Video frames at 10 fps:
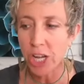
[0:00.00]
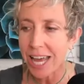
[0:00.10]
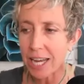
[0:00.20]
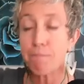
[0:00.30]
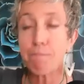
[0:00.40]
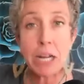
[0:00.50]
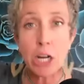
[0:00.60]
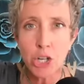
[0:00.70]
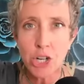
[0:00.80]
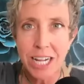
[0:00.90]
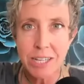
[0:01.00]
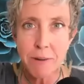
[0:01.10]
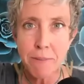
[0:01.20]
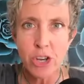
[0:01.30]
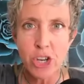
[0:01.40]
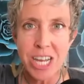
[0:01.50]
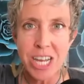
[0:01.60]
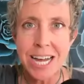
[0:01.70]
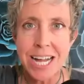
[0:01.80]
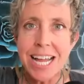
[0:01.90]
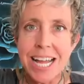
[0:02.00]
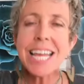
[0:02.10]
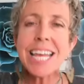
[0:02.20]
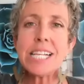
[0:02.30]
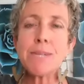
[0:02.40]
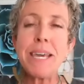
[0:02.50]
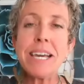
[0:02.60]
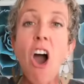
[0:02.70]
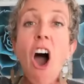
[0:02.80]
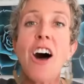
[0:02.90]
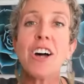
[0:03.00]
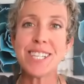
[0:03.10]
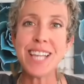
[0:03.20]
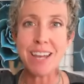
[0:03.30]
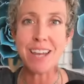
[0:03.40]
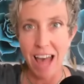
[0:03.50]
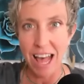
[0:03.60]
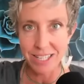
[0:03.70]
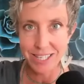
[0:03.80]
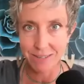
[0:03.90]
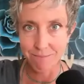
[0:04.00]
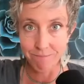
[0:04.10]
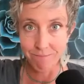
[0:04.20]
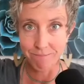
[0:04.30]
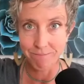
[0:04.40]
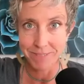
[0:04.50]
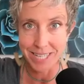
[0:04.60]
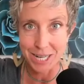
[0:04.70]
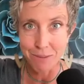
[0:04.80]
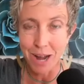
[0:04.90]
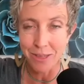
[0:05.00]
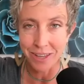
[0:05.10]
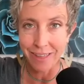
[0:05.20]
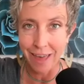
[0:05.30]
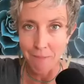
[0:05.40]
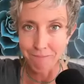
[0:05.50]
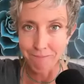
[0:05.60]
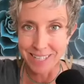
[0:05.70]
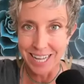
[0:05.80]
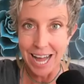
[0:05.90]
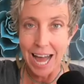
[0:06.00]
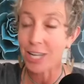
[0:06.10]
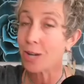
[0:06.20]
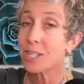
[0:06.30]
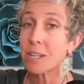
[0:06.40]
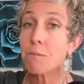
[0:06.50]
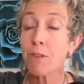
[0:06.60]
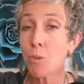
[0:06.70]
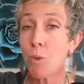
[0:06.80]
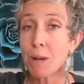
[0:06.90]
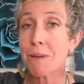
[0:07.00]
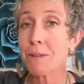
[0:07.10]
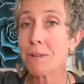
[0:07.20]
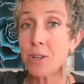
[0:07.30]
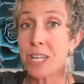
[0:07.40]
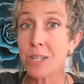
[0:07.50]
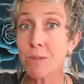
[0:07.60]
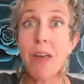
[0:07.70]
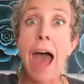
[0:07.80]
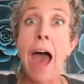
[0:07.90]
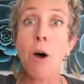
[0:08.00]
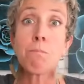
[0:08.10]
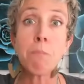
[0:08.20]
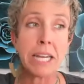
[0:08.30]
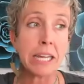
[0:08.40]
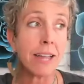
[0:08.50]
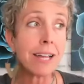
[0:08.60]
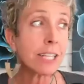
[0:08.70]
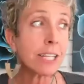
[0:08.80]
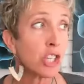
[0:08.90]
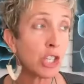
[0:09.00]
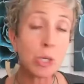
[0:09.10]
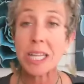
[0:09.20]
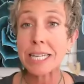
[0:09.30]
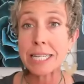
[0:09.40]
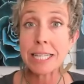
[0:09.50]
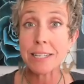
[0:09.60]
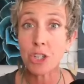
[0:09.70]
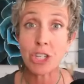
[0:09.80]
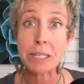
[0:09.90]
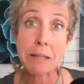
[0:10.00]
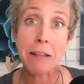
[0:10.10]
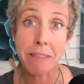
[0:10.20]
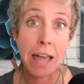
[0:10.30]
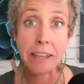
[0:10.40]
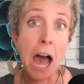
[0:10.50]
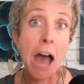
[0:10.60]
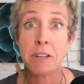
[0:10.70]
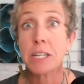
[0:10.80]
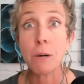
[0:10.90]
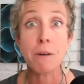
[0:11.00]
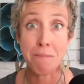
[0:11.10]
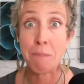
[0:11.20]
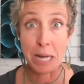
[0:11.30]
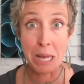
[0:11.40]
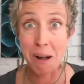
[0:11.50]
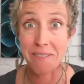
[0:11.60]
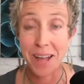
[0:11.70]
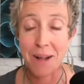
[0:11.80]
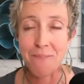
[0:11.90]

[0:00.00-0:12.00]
and a bigger transformation is because they invest. Take a breath into that. I know some of you want to be able to do this without money. Like, let's just do this and let's just not have to deal with the money part of it.